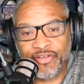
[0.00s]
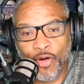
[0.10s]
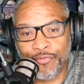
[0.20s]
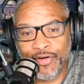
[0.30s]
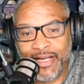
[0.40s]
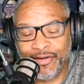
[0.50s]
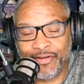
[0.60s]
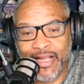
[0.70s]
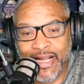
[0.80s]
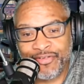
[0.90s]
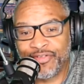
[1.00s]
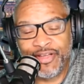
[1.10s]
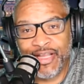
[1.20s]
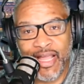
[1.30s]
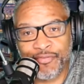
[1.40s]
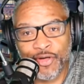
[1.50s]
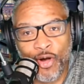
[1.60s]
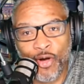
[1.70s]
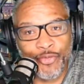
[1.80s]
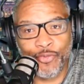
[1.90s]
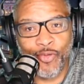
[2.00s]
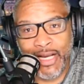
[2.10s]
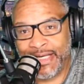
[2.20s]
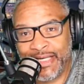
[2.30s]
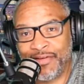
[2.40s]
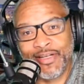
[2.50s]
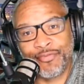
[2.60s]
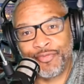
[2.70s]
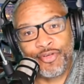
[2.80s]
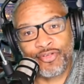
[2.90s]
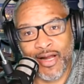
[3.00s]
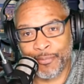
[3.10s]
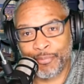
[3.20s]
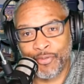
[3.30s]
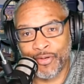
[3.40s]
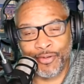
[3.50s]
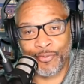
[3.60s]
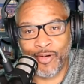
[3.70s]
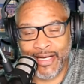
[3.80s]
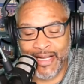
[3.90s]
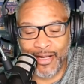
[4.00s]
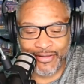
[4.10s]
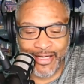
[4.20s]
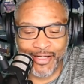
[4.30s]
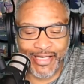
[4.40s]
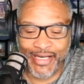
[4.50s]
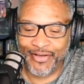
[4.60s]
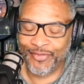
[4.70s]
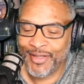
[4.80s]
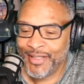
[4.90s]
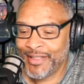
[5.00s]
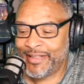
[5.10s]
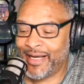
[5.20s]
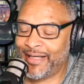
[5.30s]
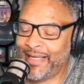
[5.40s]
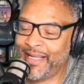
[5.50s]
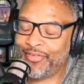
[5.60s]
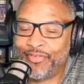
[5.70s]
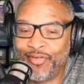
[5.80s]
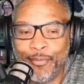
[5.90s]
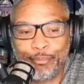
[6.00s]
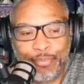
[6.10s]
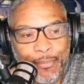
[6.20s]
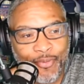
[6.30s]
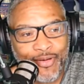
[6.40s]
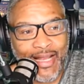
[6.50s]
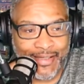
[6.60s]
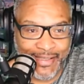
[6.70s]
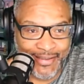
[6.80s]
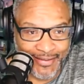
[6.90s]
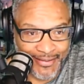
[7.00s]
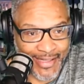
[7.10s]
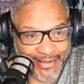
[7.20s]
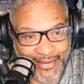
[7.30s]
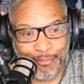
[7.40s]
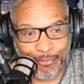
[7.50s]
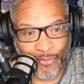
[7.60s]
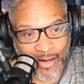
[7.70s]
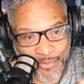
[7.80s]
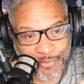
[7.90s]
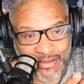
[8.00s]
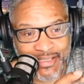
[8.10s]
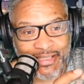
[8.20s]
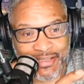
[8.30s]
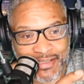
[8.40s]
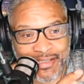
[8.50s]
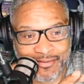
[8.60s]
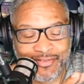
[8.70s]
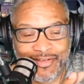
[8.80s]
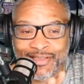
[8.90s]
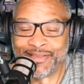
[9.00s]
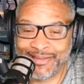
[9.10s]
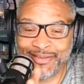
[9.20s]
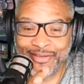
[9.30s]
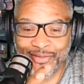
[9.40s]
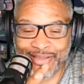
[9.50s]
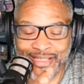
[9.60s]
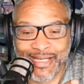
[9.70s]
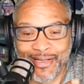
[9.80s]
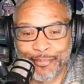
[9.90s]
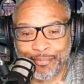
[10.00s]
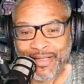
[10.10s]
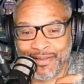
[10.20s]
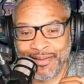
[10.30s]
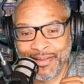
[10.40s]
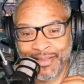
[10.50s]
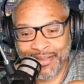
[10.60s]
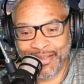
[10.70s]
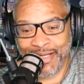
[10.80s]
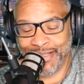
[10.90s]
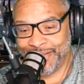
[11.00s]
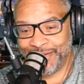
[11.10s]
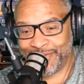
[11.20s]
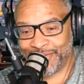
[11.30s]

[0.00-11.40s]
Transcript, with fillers: over the internet is never going away, even if you try to pull it away. Now, there is there is some people that can that can probably do, you know, get up and and